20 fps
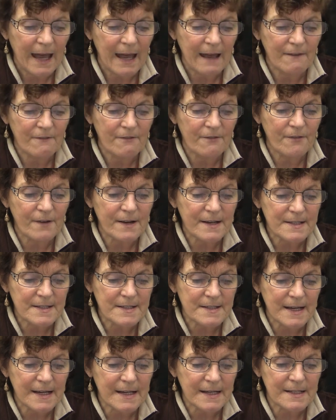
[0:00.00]
Every
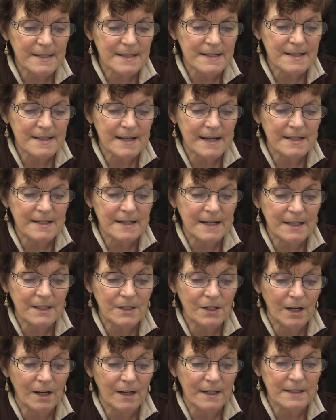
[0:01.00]
second Sunday
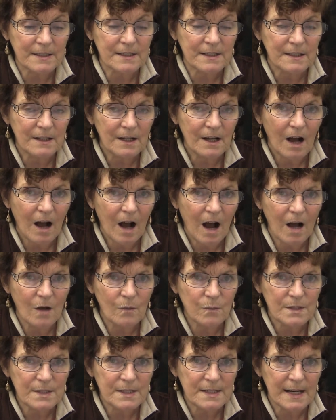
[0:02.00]
night I
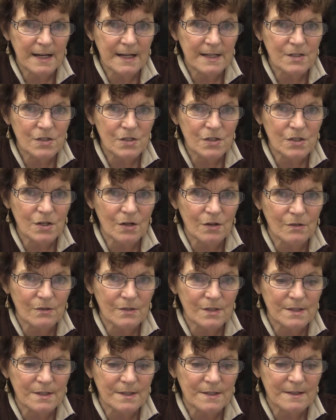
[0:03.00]
would darn
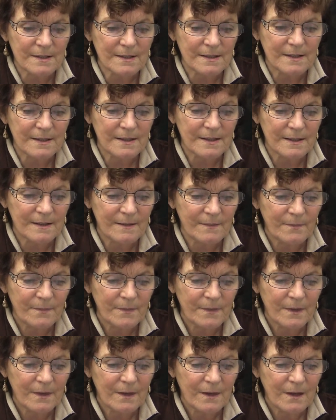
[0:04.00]
socks.
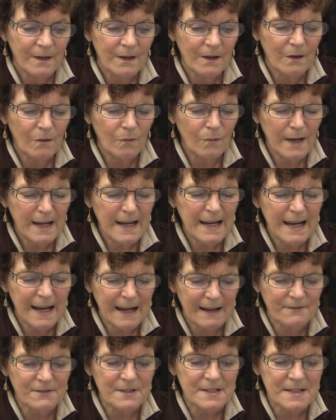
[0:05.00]
We
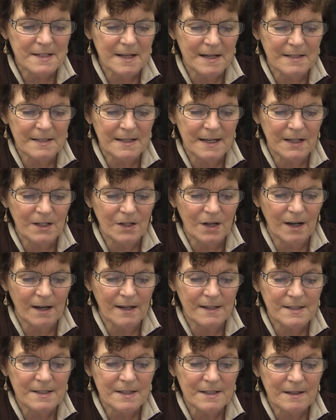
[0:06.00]
loved Sunday
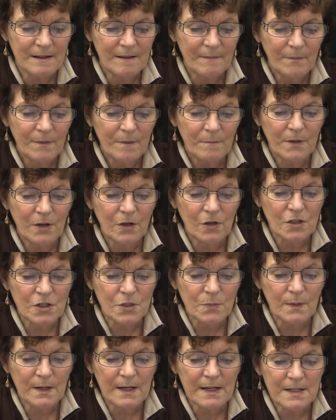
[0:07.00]
nights
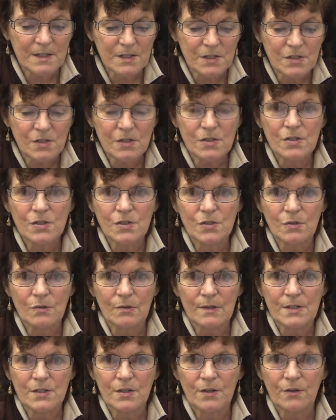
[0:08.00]
because we listened to
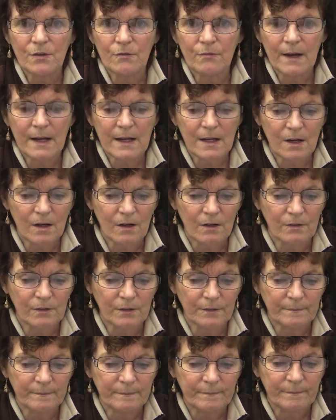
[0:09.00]
stories on the
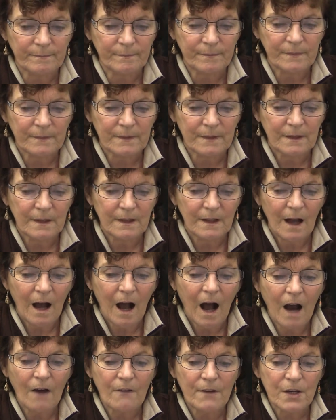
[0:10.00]
radio.
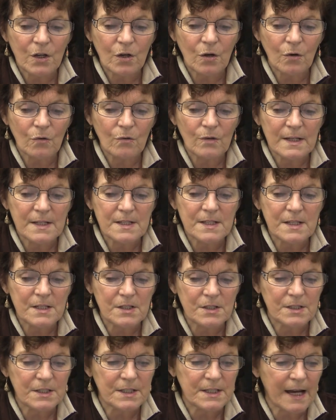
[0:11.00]
I recall listening
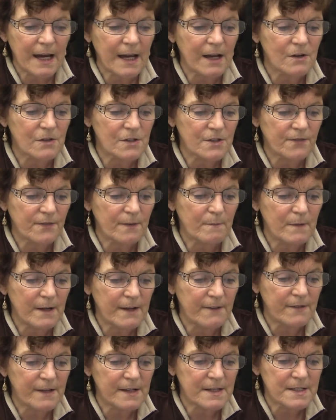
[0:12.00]
to tales from
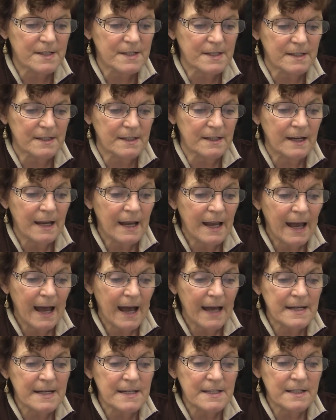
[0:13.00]
Livingstone
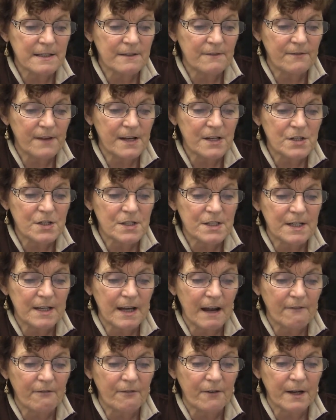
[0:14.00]
and his adventures in
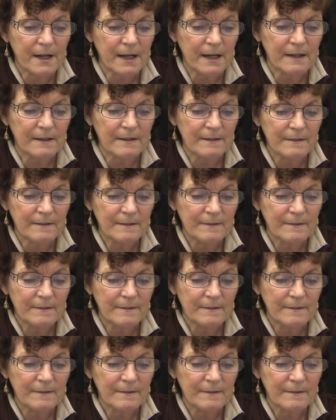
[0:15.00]
Africa.